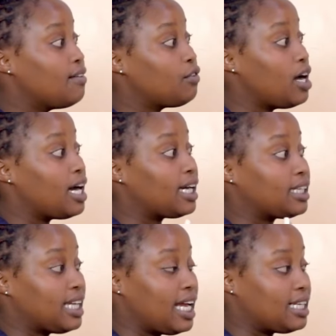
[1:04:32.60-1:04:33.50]
For a
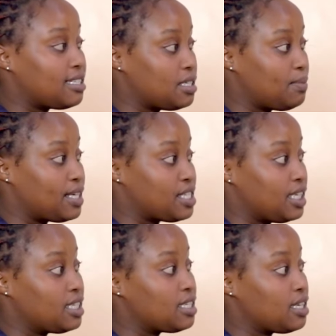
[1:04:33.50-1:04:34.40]
dialysis
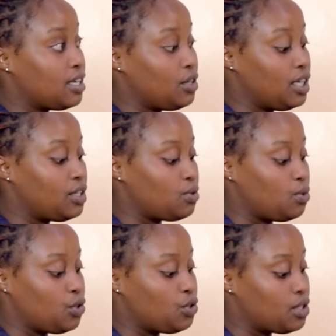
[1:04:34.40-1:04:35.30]
patient, you need
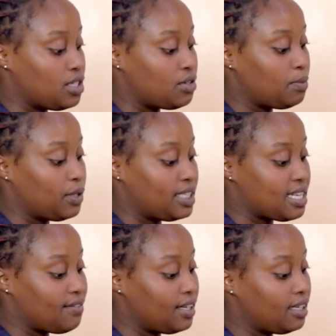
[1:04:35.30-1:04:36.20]
to use
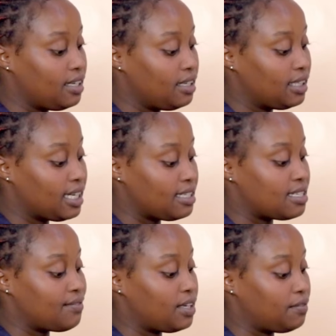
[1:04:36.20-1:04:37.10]
0.7. That
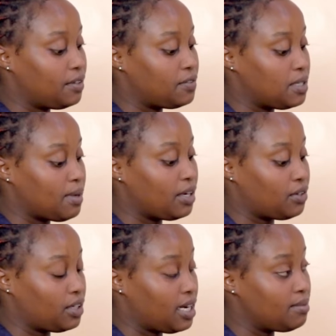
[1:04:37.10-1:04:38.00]
is 750
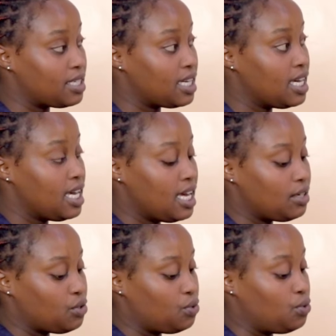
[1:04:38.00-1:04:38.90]
micrograms.
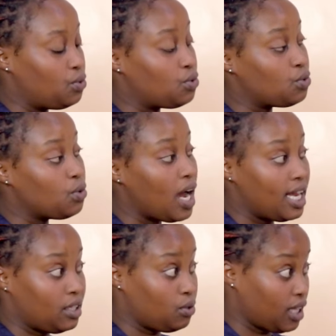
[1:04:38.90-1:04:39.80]
to
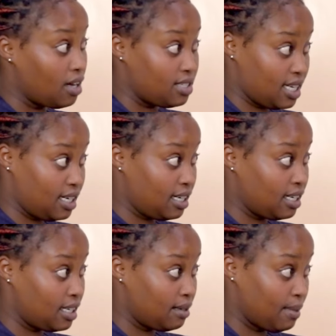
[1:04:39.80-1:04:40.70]
2,000
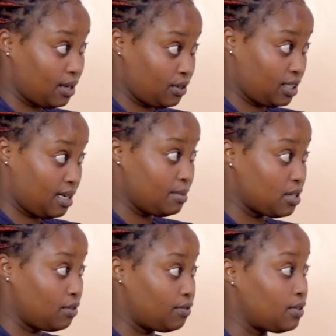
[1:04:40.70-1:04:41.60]

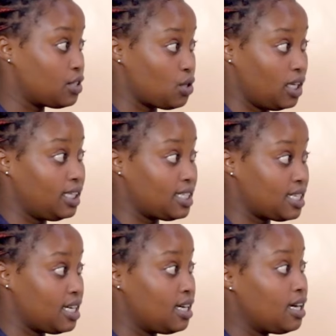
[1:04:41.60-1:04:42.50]
micrograms of salt.